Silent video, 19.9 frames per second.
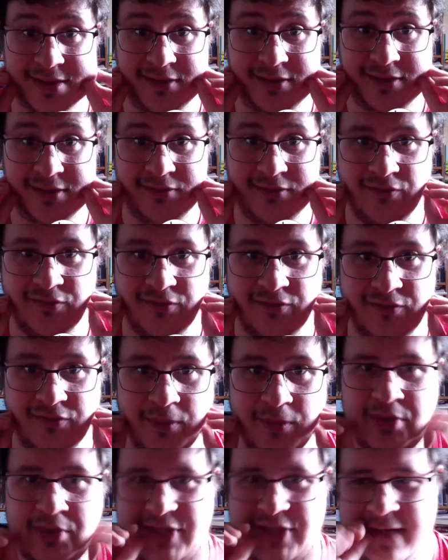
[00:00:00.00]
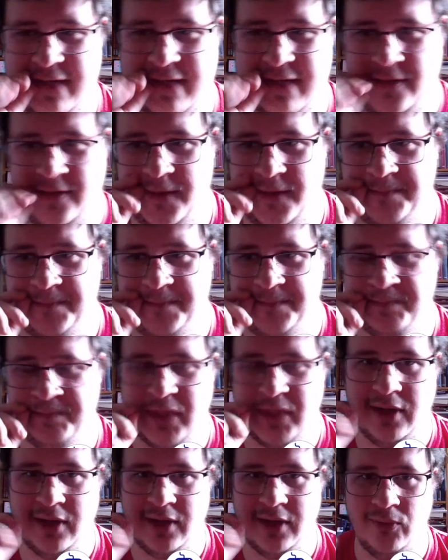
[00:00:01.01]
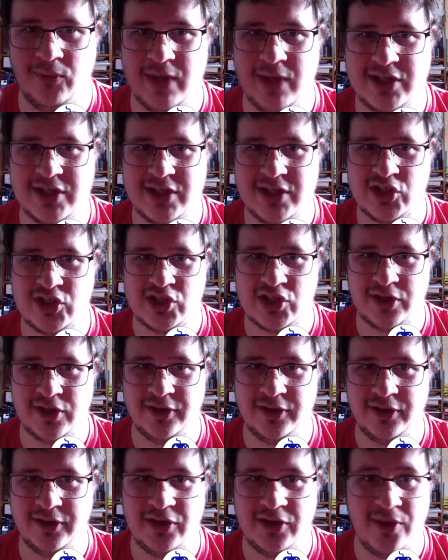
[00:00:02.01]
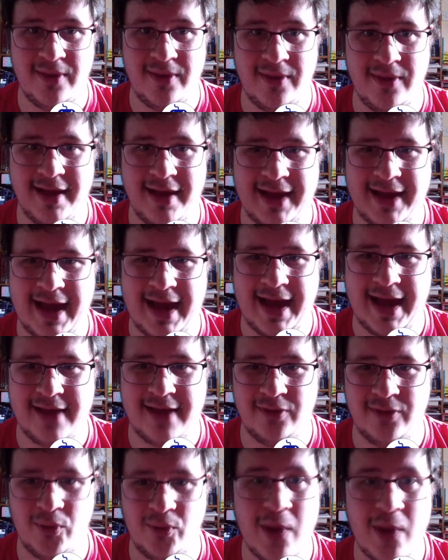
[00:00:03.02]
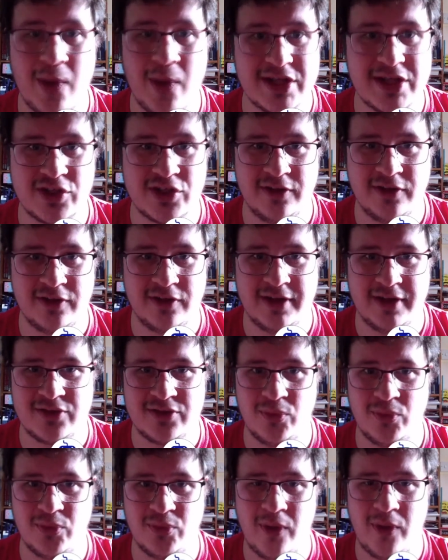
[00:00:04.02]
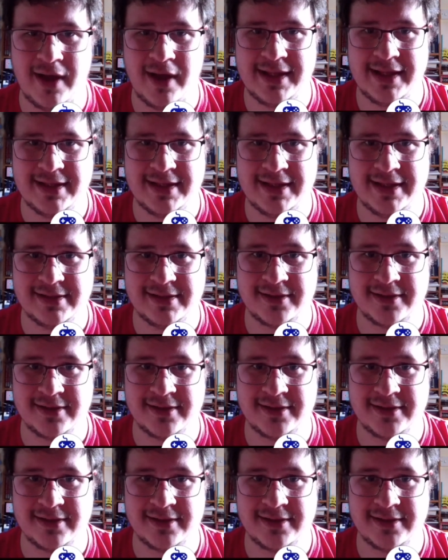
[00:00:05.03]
from the Bruce era, which you can question as to why this